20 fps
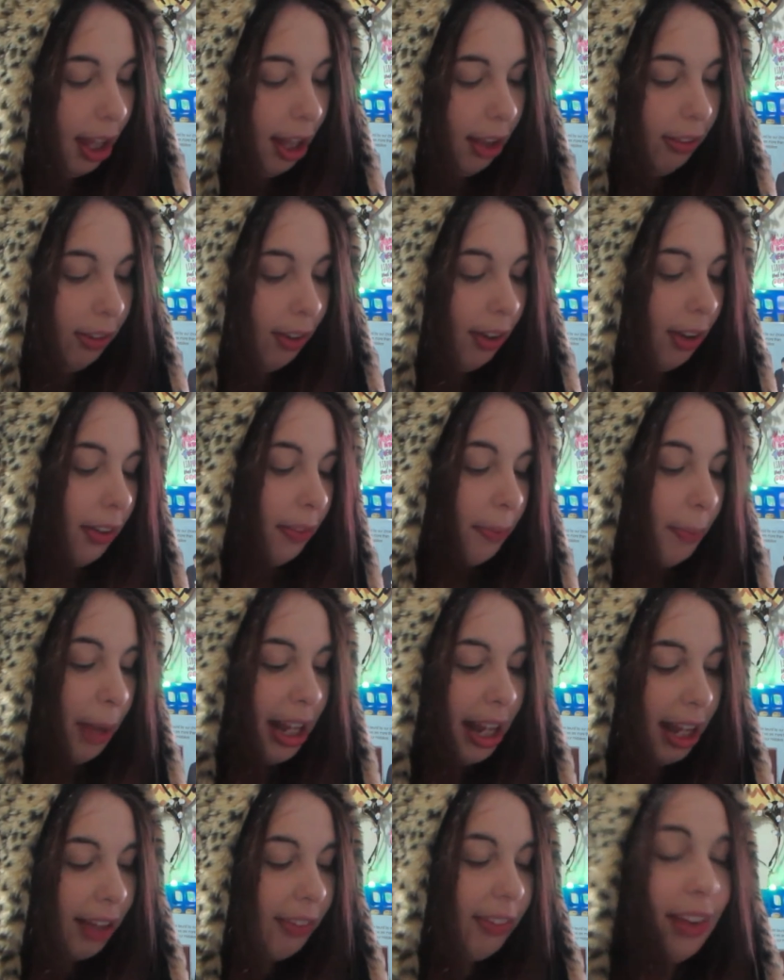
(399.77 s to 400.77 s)
So
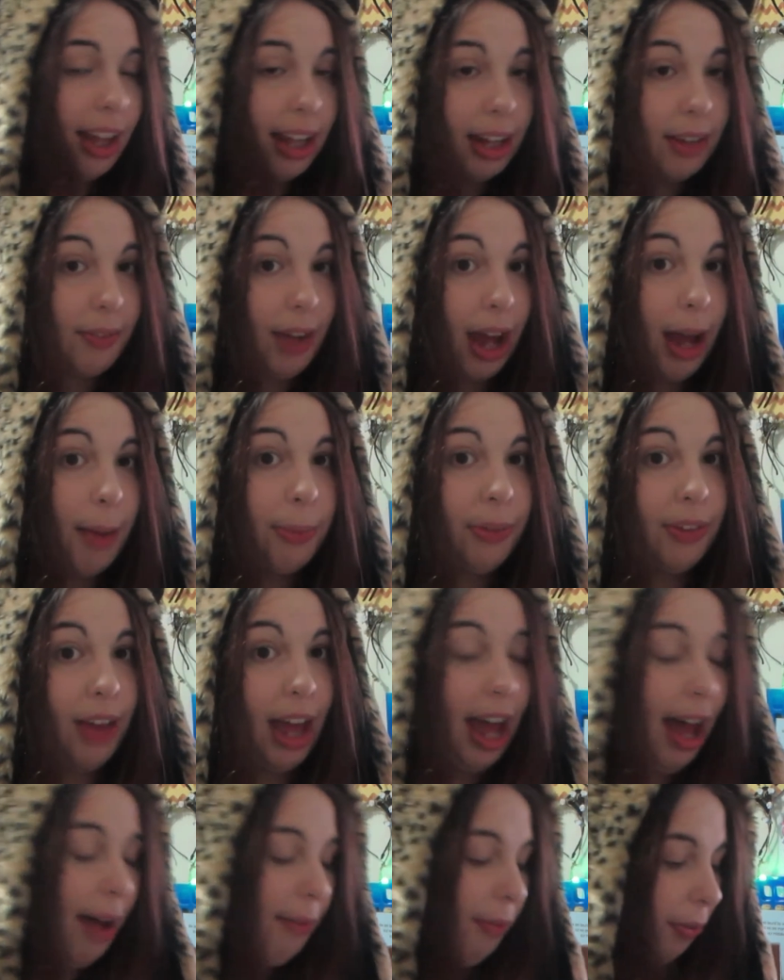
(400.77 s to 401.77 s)
my next line of apps,
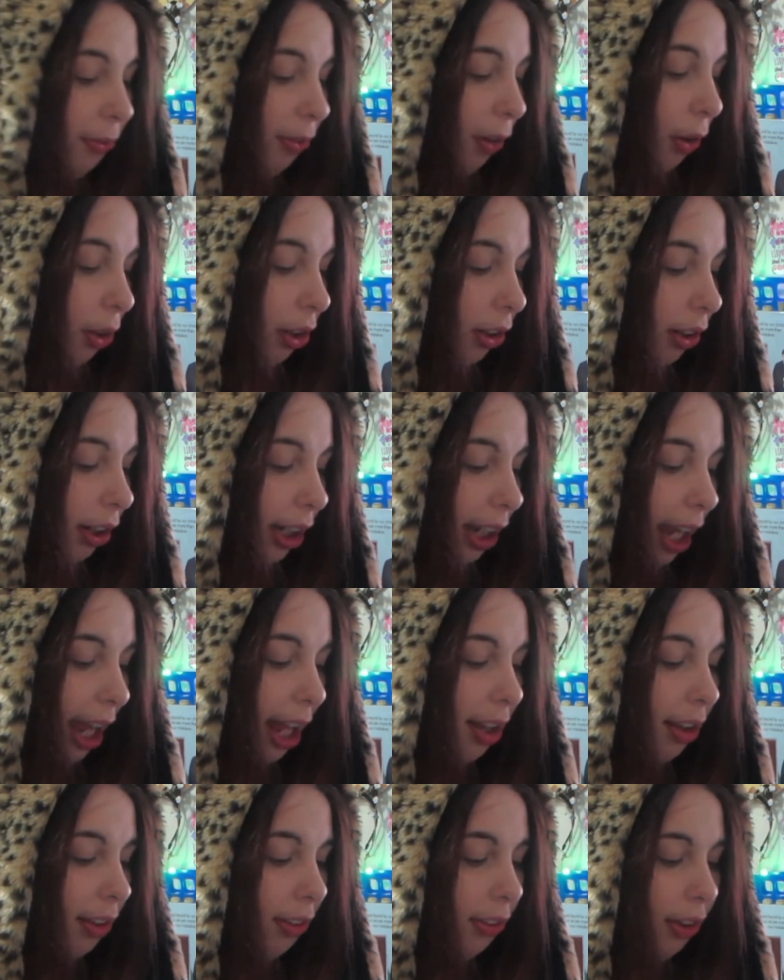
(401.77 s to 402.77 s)
I have a folder
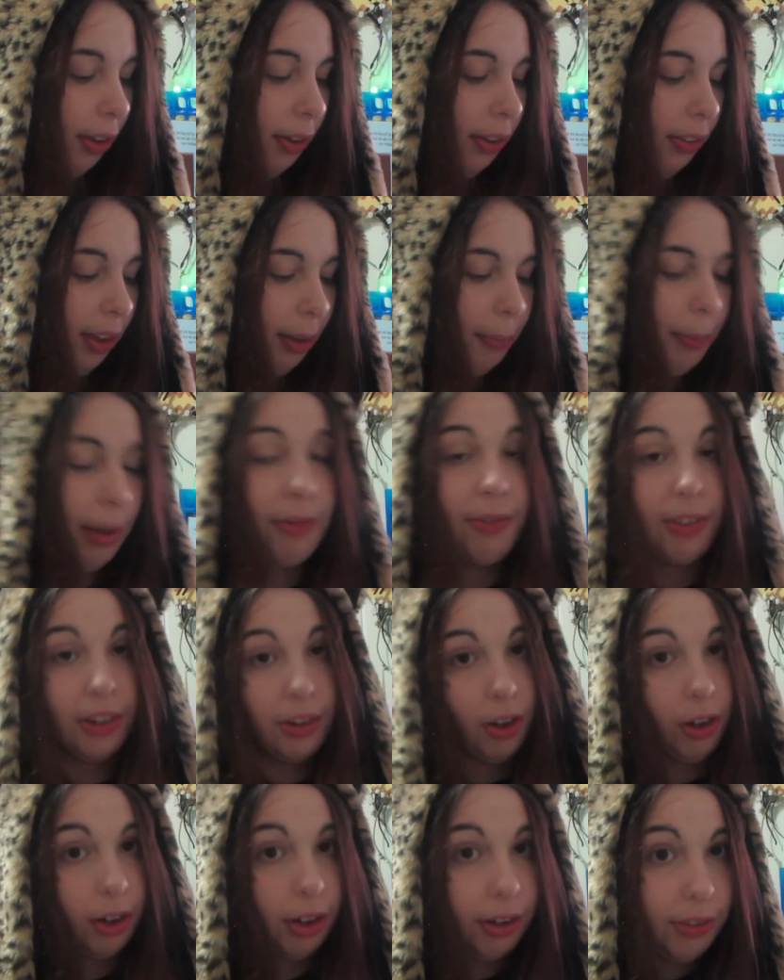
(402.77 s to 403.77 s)
again, so it's like my
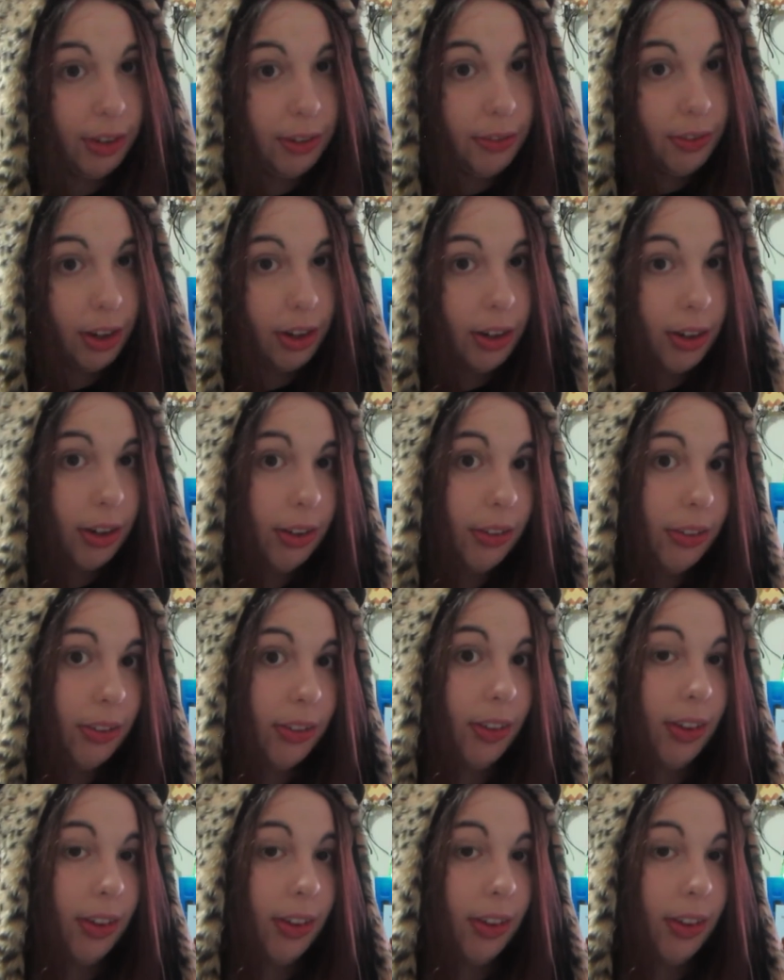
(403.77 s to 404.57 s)
photography photos.